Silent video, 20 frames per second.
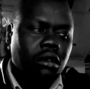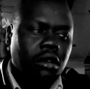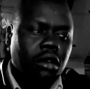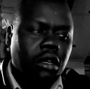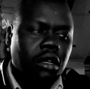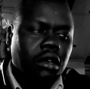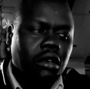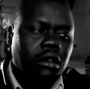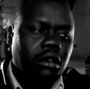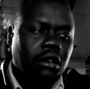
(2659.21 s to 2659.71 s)

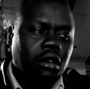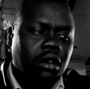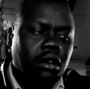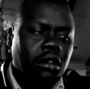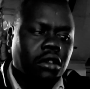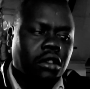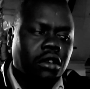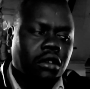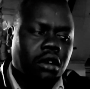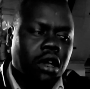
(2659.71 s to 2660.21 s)
He looked
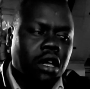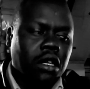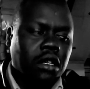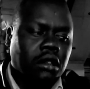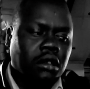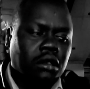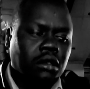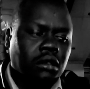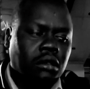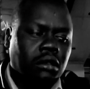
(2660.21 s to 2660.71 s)
into the
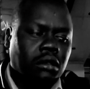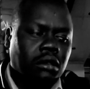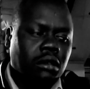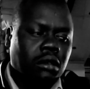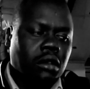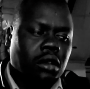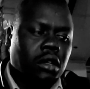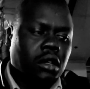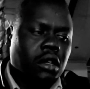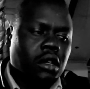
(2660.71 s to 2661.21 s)
right.
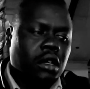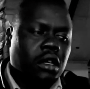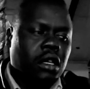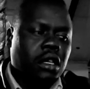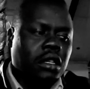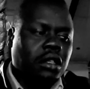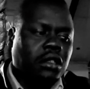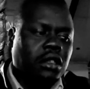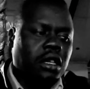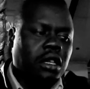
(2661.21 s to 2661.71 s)

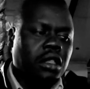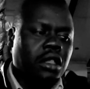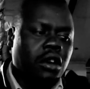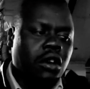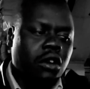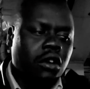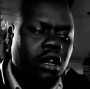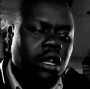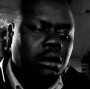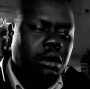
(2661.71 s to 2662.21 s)
He see the
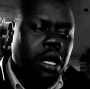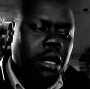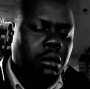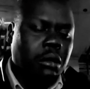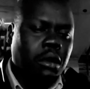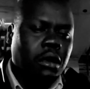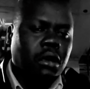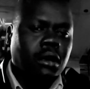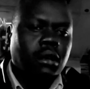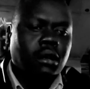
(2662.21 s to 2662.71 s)
Holy
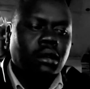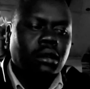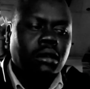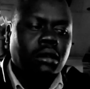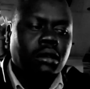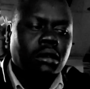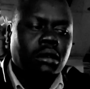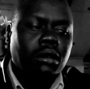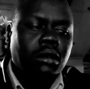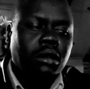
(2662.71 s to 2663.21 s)
Bible.
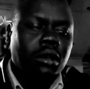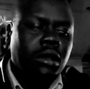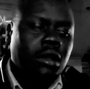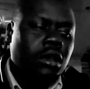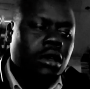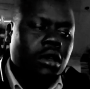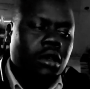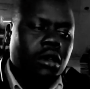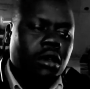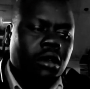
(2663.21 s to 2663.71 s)

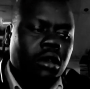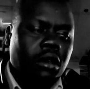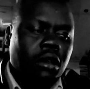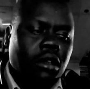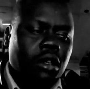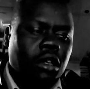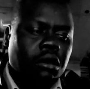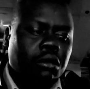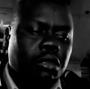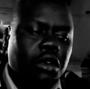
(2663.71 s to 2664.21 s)

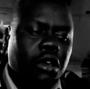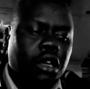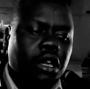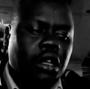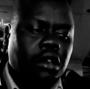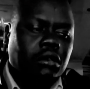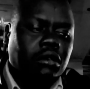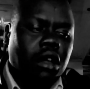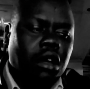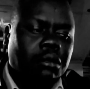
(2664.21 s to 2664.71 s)
He
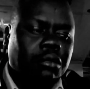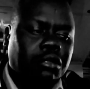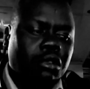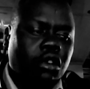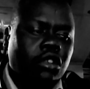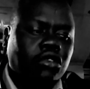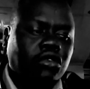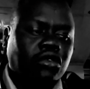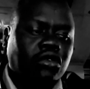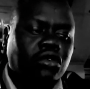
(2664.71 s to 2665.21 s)
began to
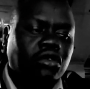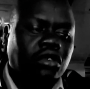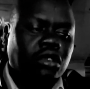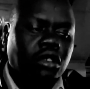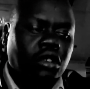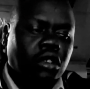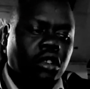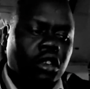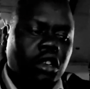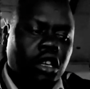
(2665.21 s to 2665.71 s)
approach.
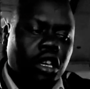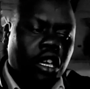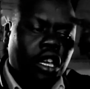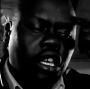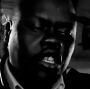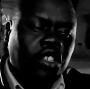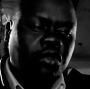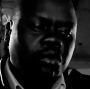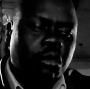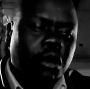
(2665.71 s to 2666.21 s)

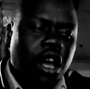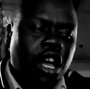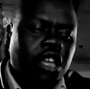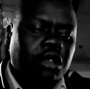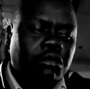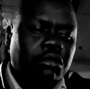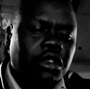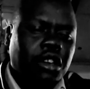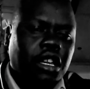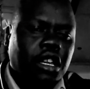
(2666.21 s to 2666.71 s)
His
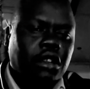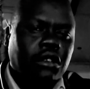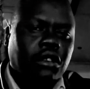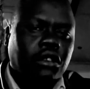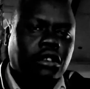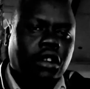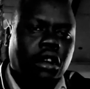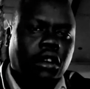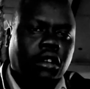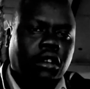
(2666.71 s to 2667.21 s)
mind began to
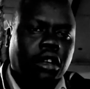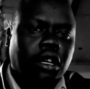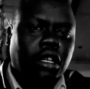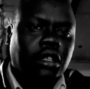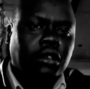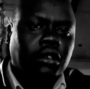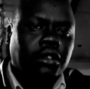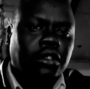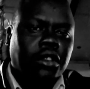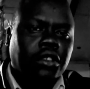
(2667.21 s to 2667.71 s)
talk
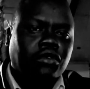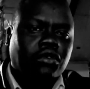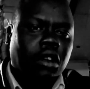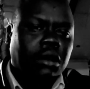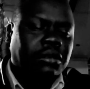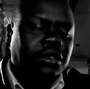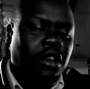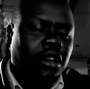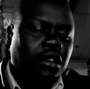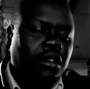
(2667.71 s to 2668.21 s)
into the
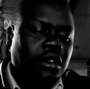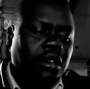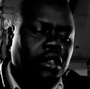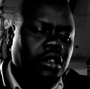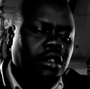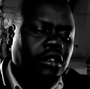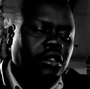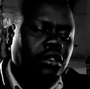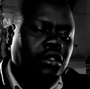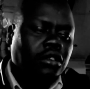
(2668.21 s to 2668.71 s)
scripture,
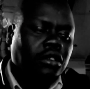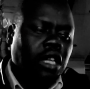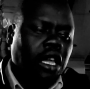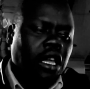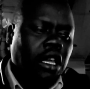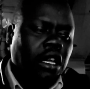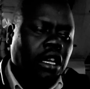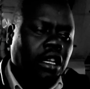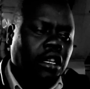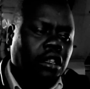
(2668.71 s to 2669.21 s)

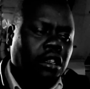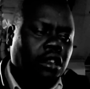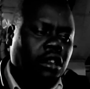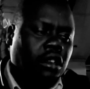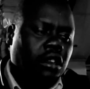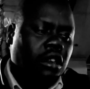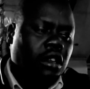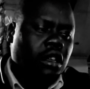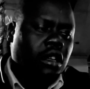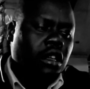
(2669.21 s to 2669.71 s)
saying it
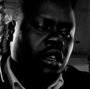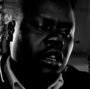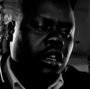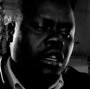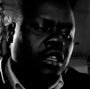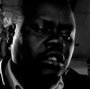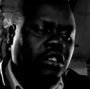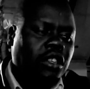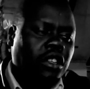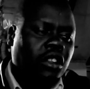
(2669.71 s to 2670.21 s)

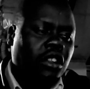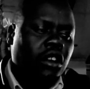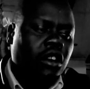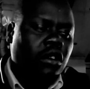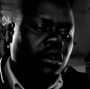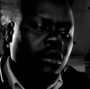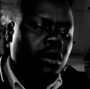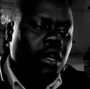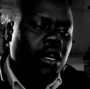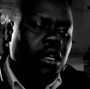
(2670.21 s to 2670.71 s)
is a
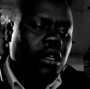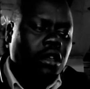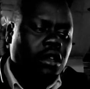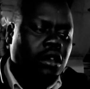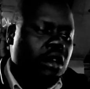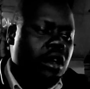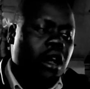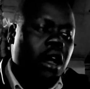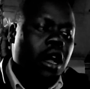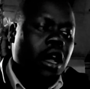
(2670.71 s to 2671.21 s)
long way.
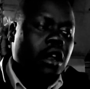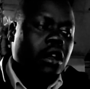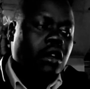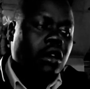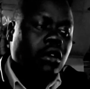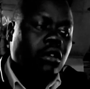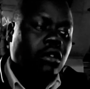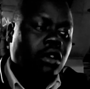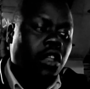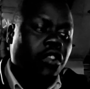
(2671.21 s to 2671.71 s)
I
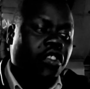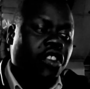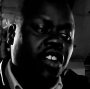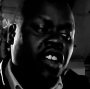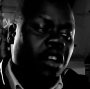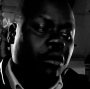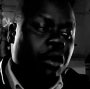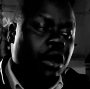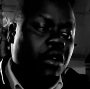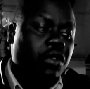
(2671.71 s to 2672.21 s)
know
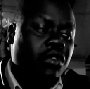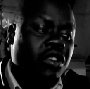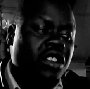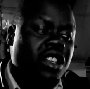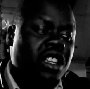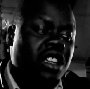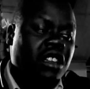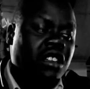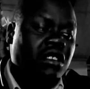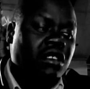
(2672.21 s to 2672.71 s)
nothing about
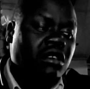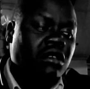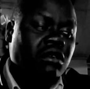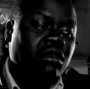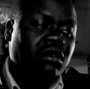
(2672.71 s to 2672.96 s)
reading.